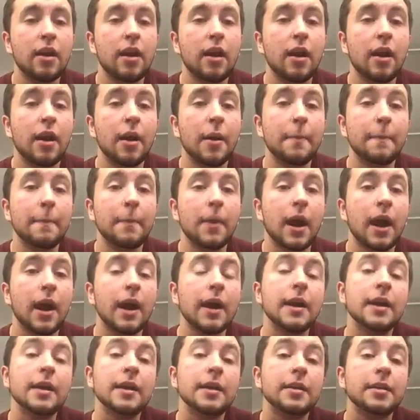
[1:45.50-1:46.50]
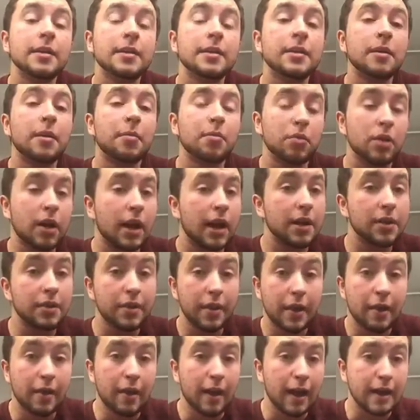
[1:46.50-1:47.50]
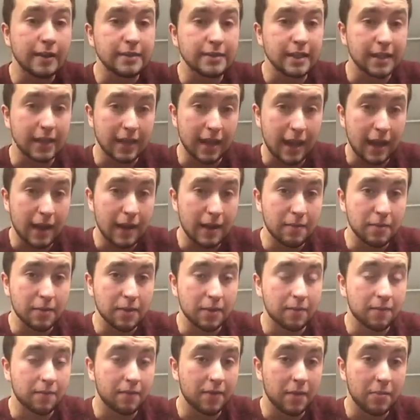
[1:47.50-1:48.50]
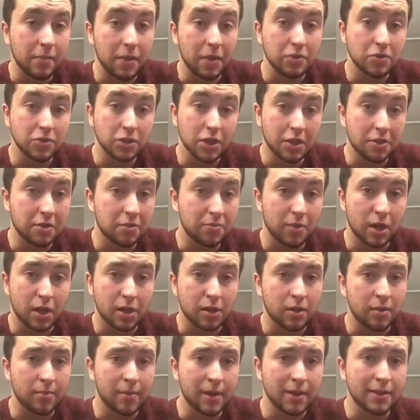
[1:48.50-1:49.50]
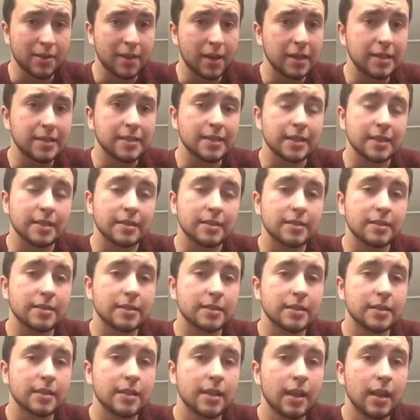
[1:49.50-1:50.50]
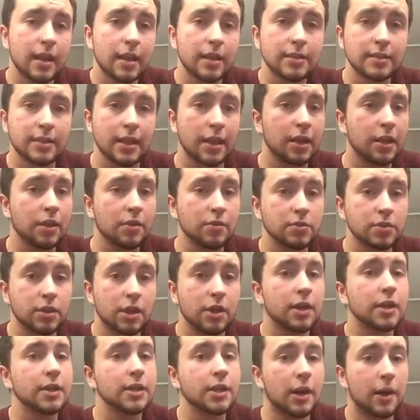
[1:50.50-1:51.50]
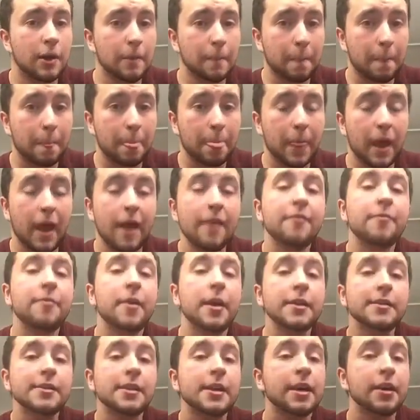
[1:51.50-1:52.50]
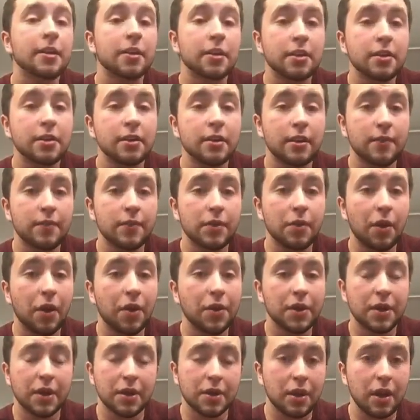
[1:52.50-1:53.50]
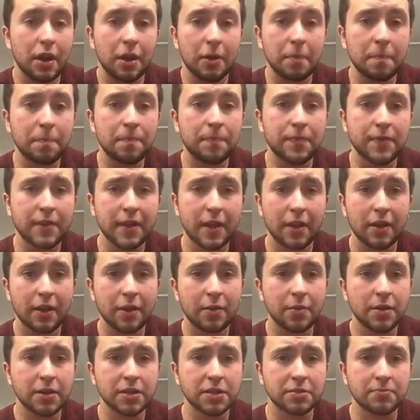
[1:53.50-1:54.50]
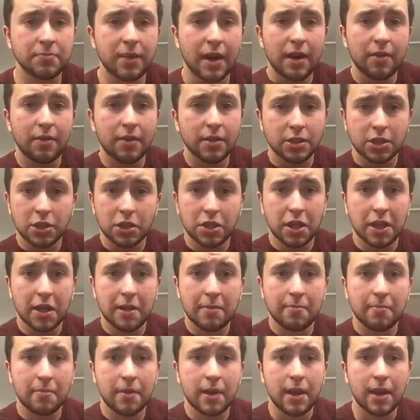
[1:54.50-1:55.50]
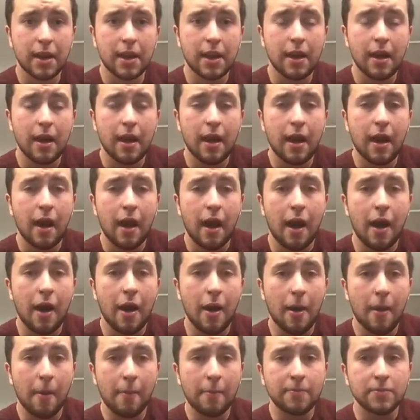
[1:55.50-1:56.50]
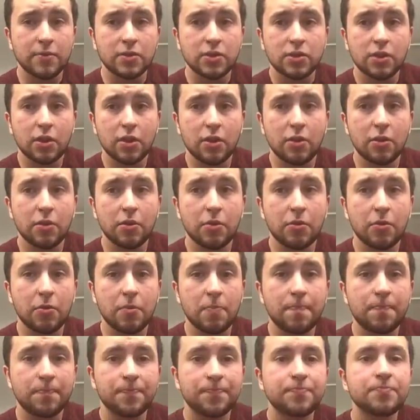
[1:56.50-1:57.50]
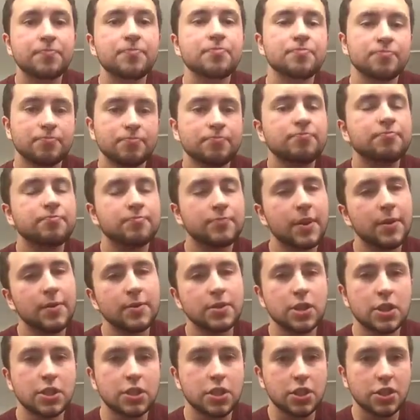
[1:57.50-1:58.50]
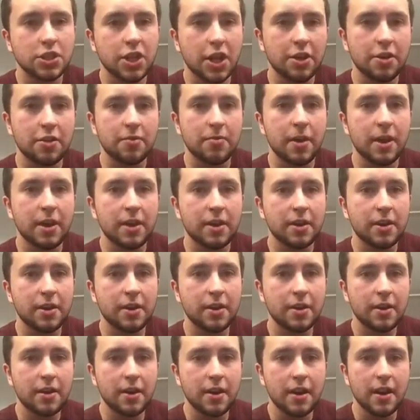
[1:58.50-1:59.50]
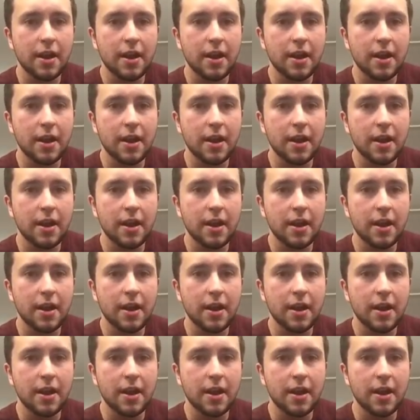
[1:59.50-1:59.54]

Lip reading: I applied there as a guy with a female gender marker on my license. Taylor was already done. I've been Taylor, if you all didn't know. Taylor was my original name, so it was just the gender marker.